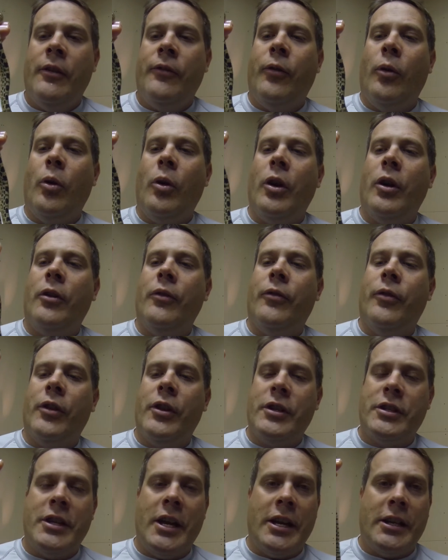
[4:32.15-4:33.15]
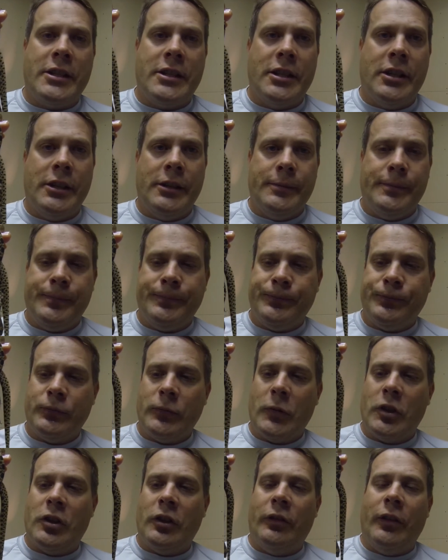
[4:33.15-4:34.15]
for the snakes to
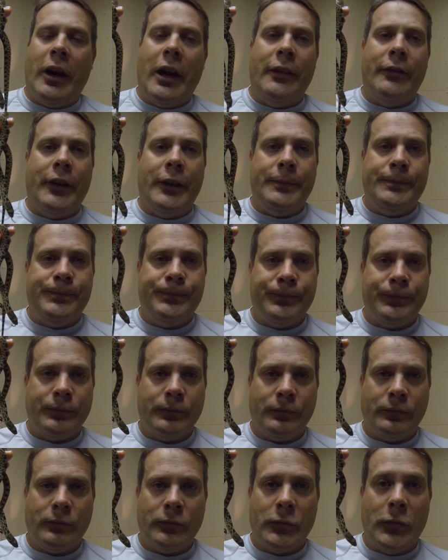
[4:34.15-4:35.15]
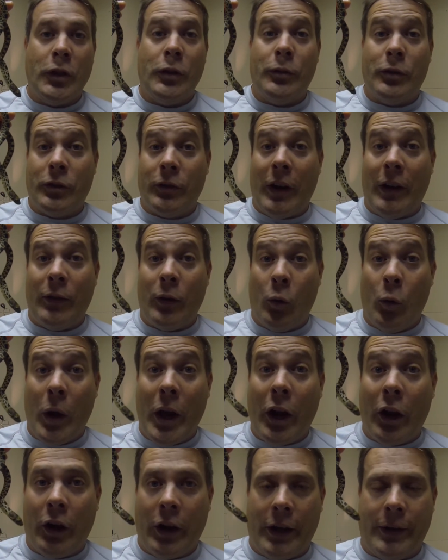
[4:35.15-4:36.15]
survive in, to survive the
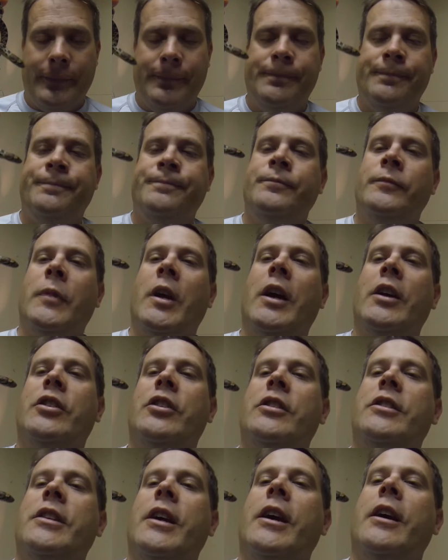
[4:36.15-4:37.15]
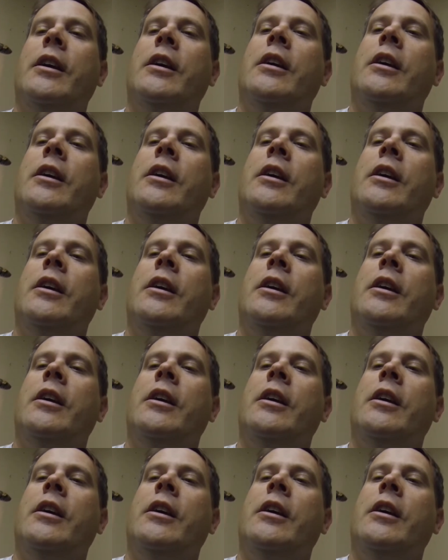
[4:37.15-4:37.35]
winter in, I should say.